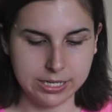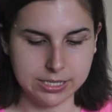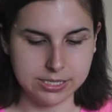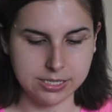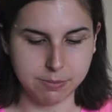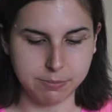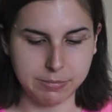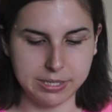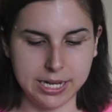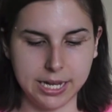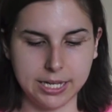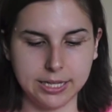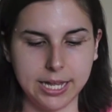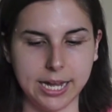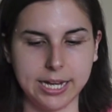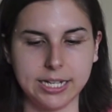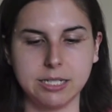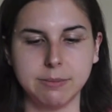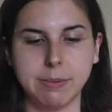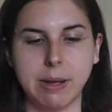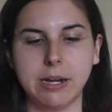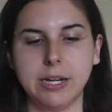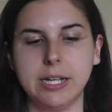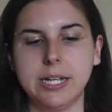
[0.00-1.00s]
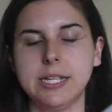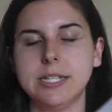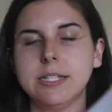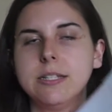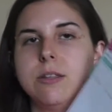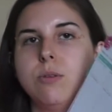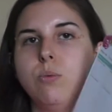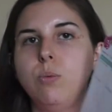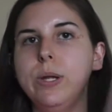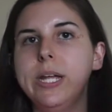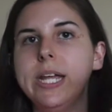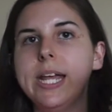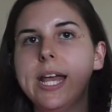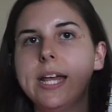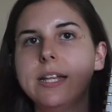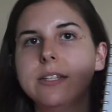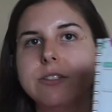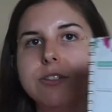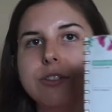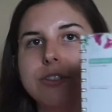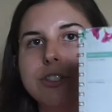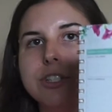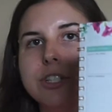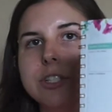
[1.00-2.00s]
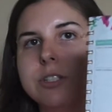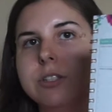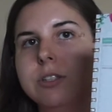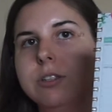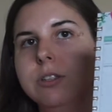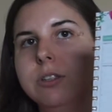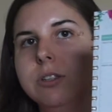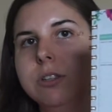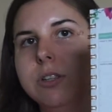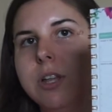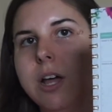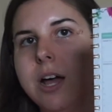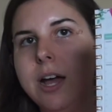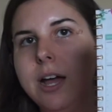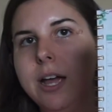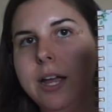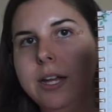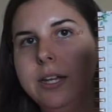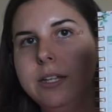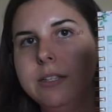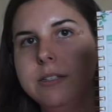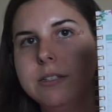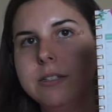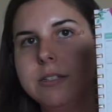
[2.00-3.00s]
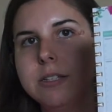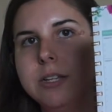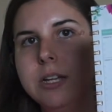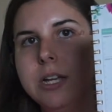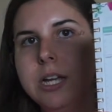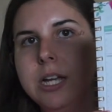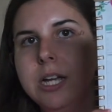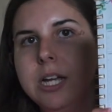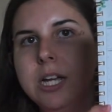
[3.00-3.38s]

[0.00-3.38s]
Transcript: something I liked about it is the weekends are just lines.